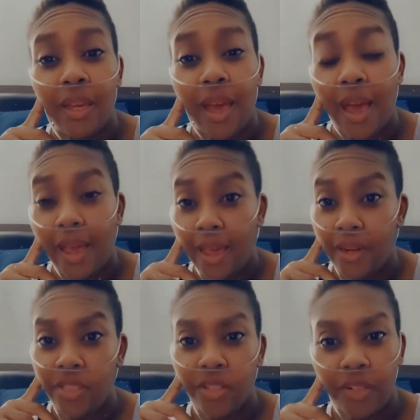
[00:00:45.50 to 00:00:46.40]
I had a
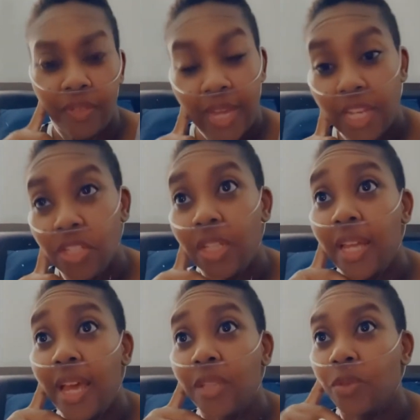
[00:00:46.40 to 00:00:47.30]
certification
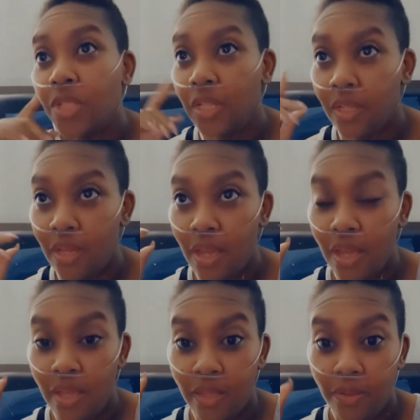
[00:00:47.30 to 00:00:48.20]
class, which
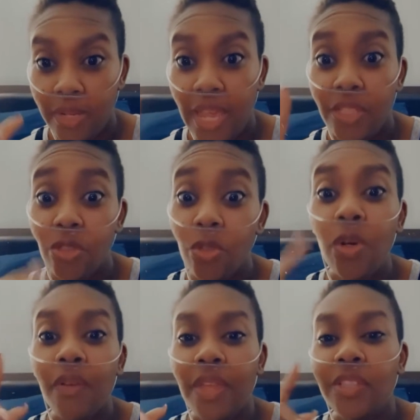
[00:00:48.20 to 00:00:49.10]
day two
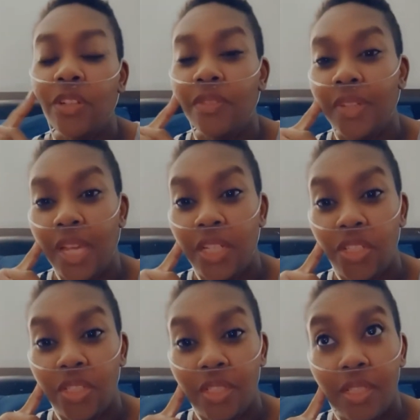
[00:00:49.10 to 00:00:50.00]
of that
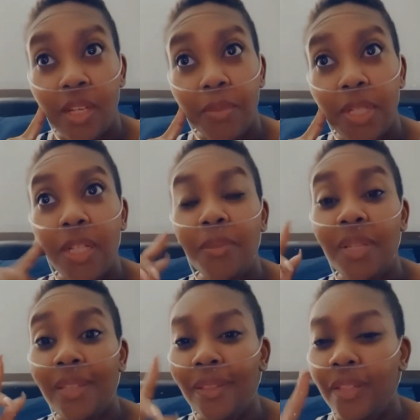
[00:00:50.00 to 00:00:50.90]
certification is coming up
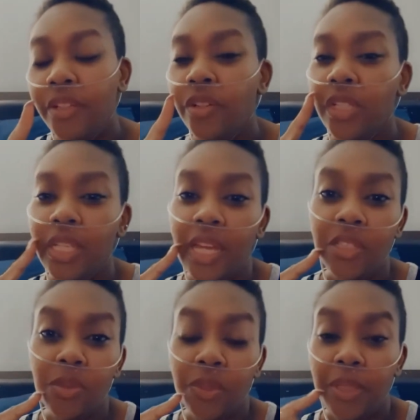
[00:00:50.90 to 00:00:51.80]
in literally like
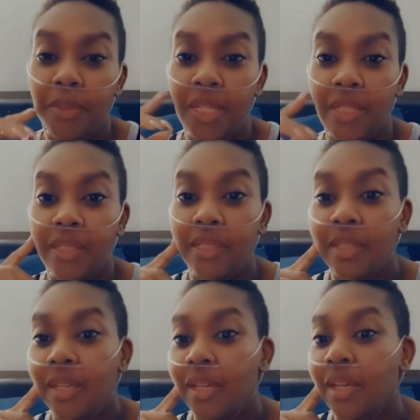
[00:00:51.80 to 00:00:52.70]
20 minutes.
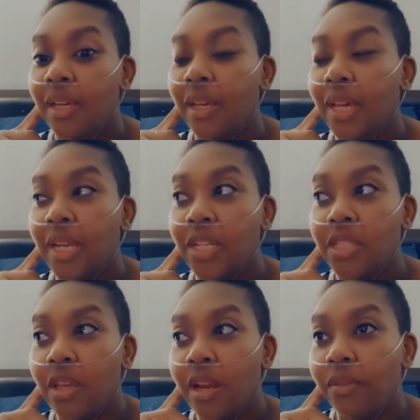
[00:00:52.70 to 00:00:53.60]
And I just
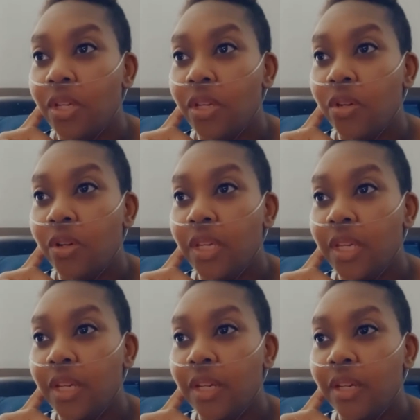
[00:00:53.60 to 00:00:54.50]
thought I would get on
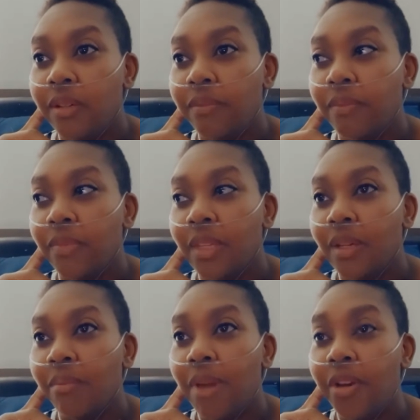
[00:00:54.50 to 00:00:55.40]
here.
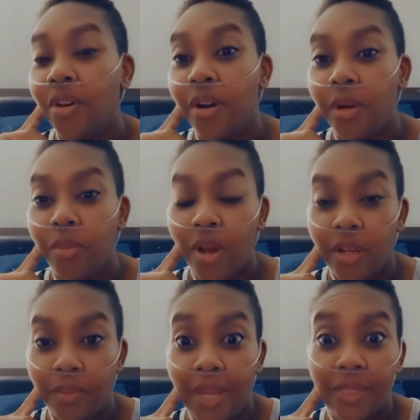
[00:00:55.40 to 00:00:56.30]
My daughter brought
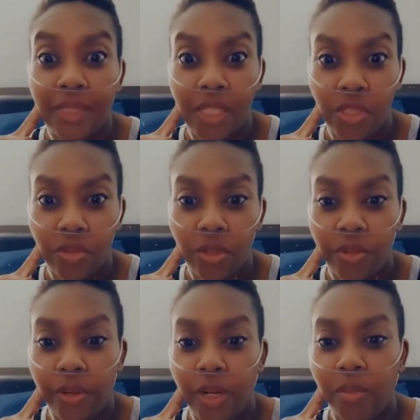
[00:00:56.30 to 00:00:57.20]
it, my six year old
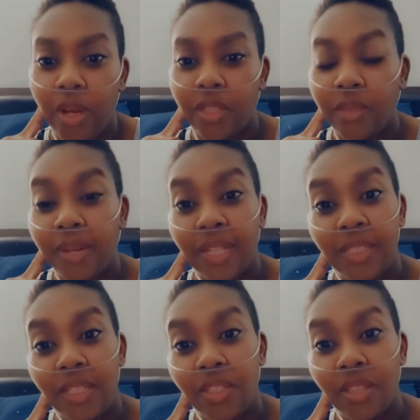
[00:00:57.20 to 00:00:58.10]
daughter brought it to my
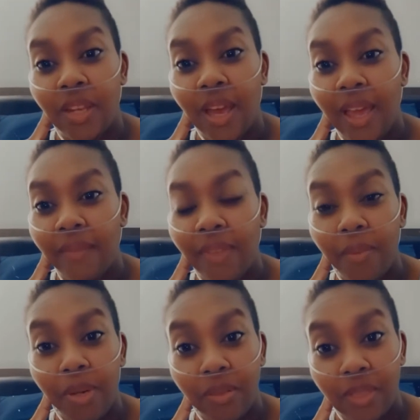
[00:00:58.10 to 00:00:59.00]
attention that I have not
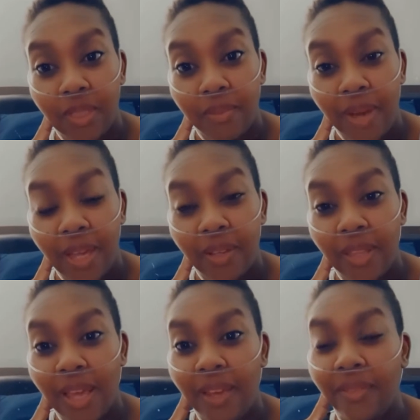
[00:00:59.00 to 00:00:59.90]
posted in my
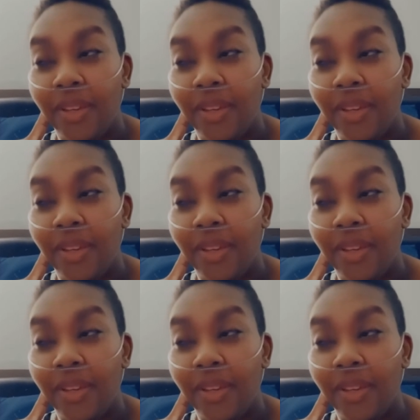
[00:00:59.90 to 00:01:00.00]
life